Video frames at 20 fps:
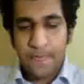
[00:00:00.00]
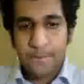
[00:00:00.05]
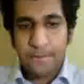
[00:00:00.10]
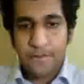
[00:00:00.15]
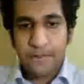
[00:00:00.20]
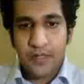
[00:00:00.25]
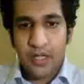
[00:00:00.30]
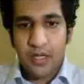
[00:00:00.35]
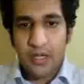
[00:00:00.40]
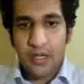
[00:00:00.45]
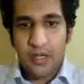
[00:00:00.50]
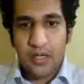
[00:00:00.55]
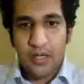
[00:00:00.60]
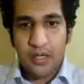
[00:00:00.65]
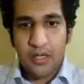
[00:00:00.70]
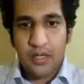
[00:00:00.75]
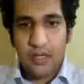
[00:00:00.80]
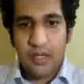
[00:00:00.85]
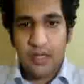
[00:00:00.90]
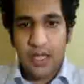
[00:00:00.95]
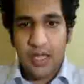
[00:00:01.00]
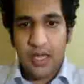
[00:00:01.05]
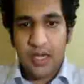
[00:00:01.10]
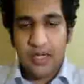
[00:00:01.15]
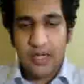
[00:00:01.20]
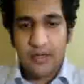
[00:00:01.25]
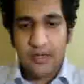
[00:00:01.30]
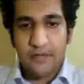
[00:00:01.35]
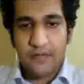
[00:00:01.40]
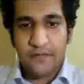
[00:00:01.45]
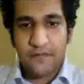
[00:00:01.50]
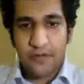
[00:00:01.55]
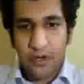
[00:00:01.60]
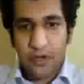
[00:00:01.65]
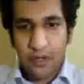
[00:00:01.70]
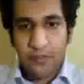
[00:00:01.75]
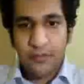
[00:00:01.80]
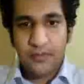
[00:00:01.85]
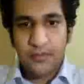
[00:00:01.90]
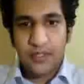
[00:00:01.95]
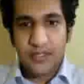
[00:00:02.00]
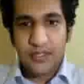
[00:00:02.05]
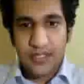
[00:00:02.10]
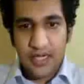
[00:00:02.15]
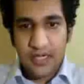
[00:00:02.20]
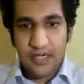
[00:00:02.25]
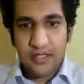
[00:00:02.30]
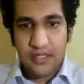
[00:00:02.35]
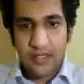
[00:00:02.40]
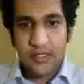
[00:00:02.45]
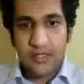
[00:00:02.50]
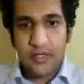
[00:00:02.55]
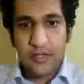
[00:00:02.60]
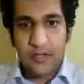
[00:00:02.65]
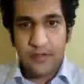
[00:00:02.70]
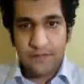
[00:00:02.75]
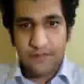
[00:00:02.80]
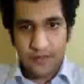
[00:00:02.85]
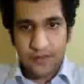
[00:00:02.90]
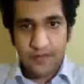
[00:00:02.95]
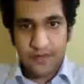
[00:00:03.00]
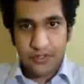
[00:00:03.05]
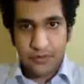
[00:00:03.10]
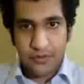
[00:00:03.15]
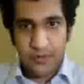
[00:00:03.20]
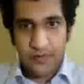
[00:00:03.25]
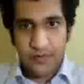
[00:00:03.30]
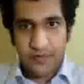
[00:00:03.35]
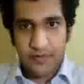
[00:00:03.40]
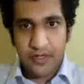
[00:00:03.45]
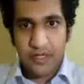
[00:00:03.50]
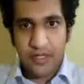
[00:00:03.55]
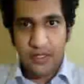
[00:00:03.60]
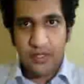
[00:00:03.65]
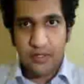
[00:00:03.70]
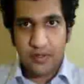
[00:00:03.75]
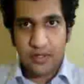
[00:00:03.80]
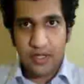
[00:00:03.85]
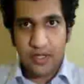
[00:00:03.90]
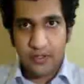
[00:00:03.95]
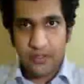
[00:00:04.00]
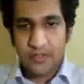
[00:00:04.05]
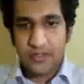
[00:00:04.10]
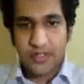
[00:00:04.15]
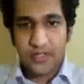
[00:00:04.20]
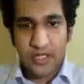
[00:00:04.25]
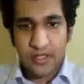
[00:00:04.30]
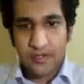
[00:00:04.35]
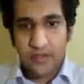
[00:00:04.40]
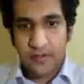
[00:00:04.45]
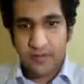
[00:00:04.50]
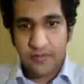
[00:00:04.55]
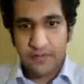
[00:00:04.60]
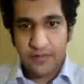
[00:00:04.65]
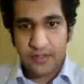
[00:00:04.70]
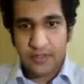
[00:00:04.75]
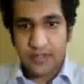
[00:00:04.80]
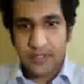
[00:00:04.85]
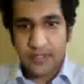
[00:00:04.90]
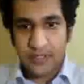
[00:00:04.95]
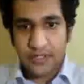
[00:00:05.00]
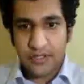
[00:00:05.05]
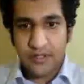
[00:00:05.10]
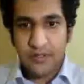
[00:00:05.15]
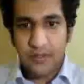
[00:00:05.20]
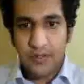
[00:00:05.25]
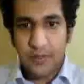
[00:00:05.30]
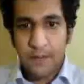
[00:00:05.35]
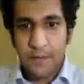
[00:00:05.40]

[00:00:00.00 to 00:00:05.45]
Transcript: And from the center of the visual field, okay, or the center of fixation,